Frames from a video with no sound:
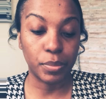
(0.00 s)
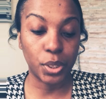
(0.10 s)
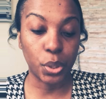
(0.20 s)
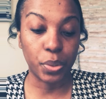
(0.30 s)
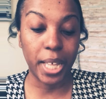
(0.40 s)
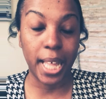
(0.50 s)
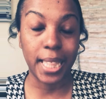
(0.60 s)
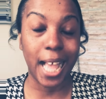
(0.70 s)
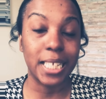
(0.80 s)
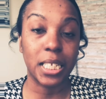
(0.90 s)
So yeah,
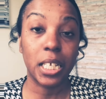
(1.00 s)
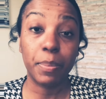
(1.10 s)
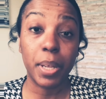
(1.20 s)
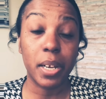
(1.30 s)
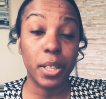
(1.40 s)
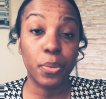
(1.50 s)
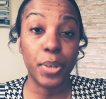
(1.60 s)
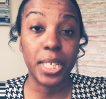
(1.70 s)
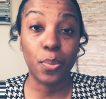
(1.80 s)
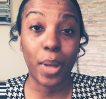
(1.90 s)
that could be another
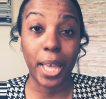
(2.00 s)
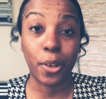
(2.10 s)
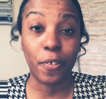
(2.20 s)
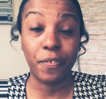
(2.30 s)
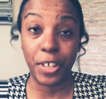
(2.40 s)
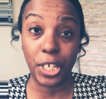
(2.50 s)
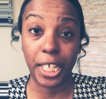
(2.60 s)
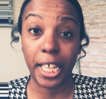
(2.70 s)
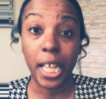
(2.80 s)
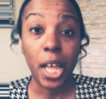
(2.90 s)
reason why you're
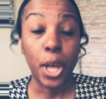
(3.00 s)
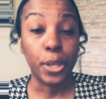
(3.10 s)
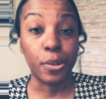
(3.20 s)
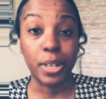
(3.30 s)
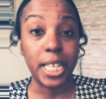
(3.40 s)
failing your